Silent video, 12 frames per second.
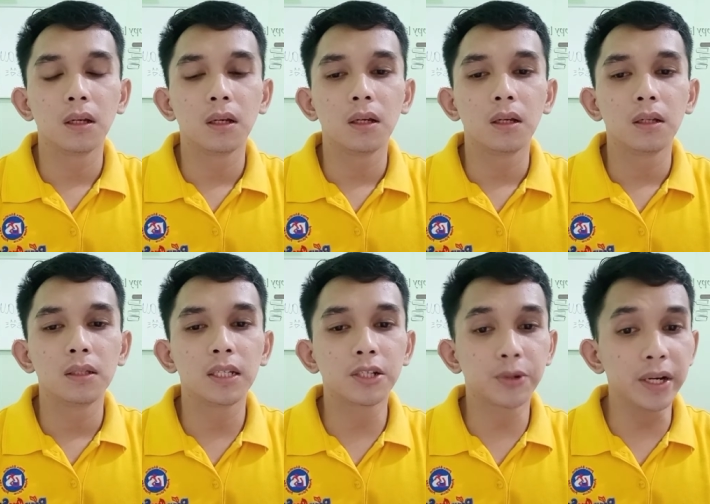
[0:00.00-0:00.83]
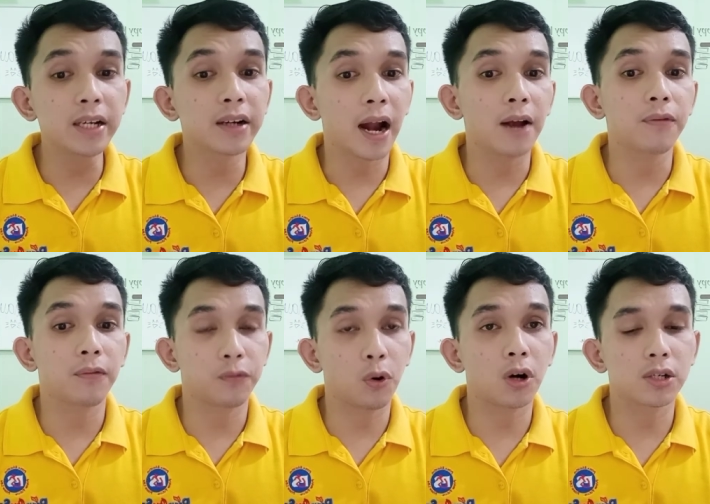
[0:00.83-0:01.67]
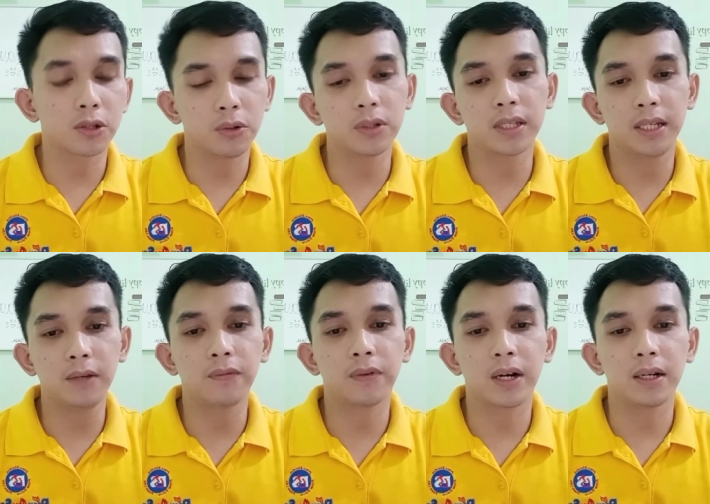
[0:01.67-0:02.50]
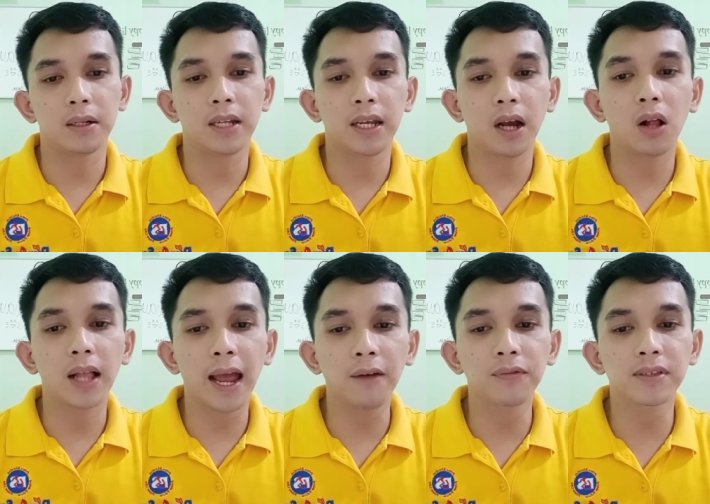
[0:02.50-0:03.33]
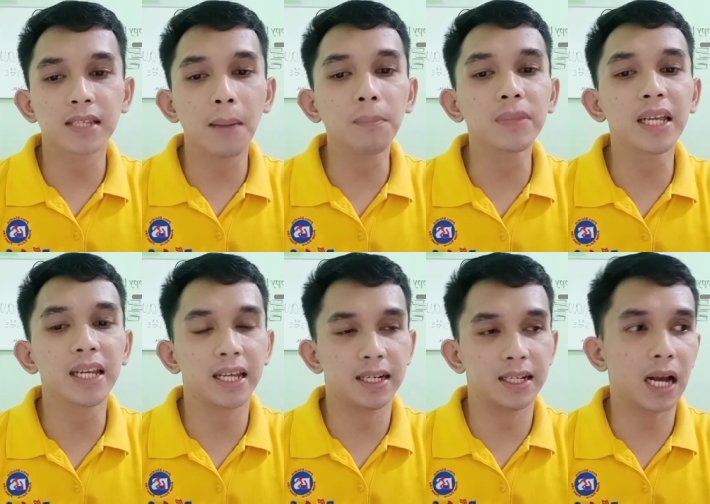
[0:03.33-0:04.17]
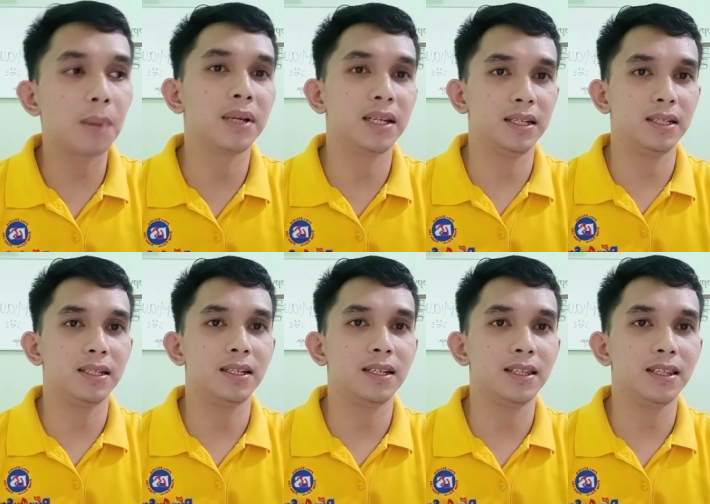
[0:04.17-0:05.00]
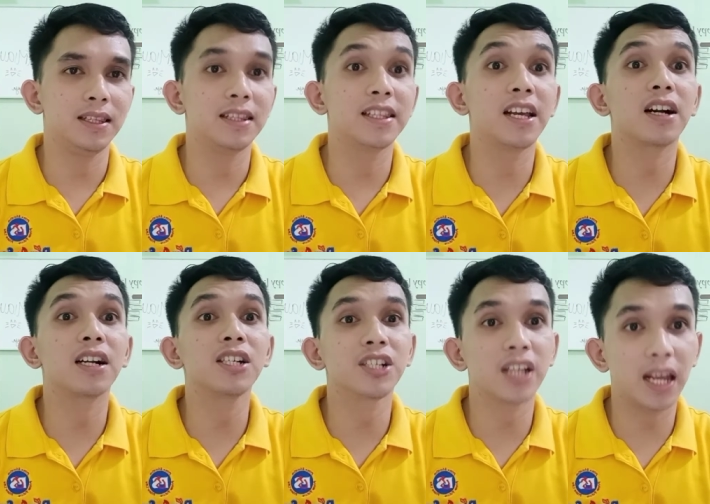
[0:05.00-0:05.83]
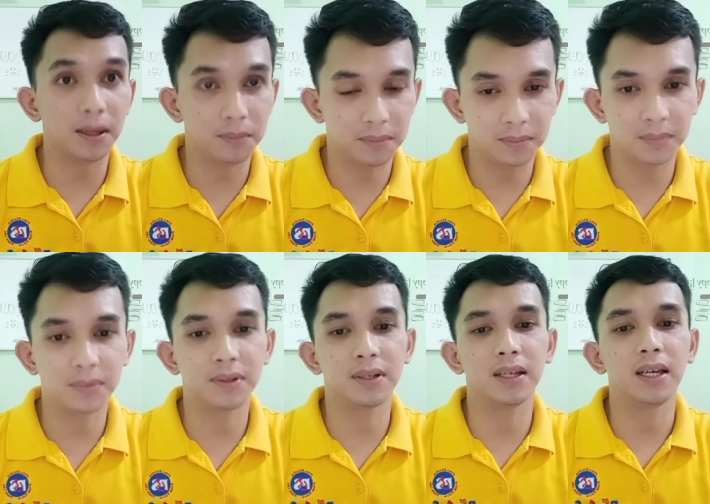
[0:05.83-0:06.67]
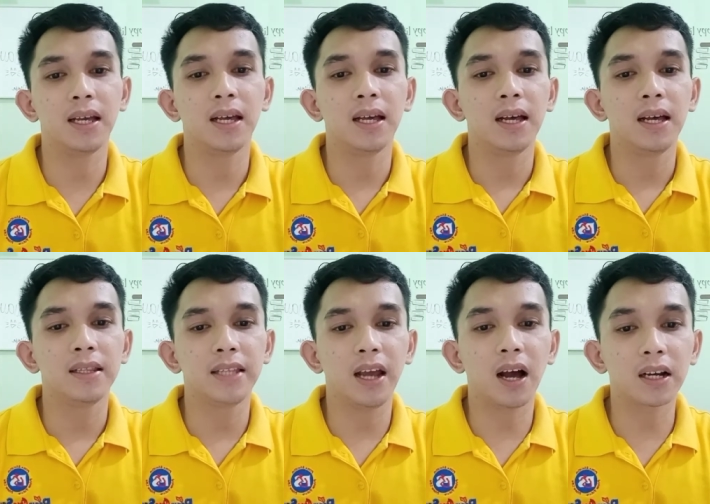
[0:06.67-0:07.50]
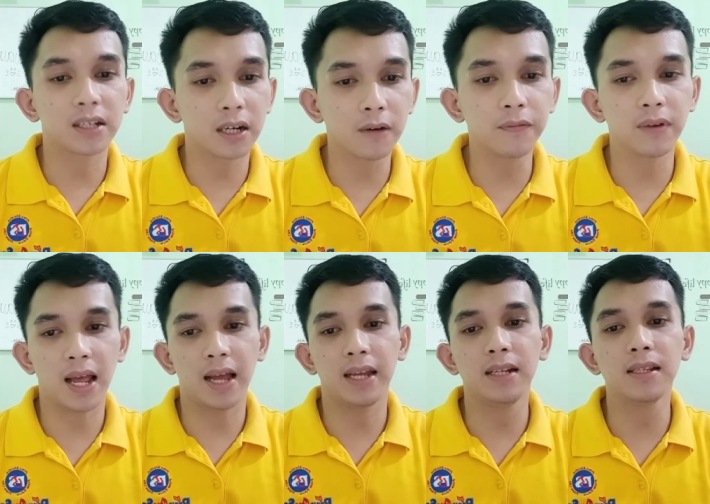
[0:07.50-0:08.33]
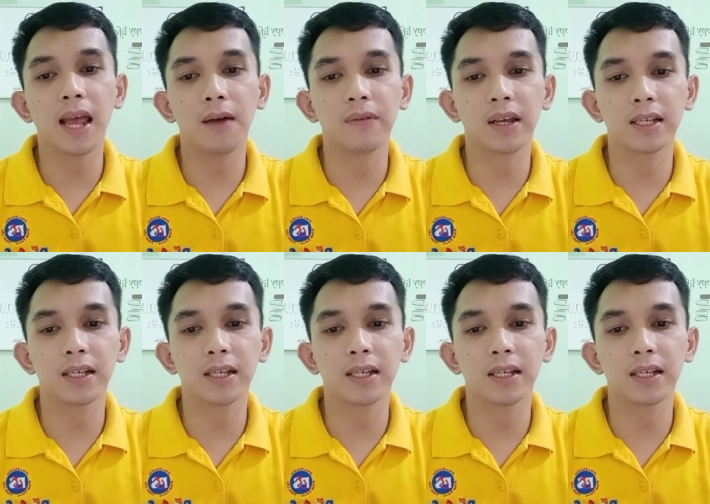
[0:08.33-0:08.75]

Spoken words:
The tree graph, of course, looks different. They all have something in common: their shape. They are curved lines having a